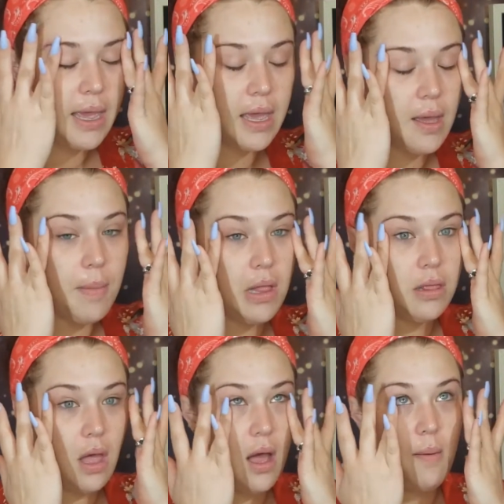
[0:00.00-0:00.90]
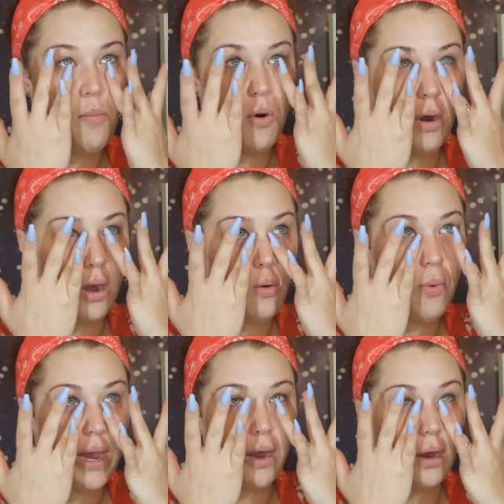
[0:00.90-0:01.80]
am a lot more
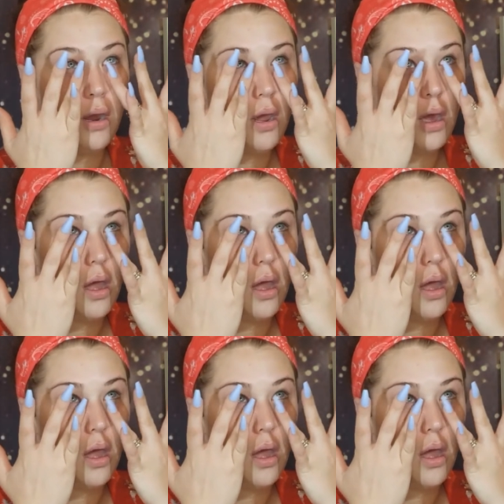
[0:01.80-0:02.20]
aware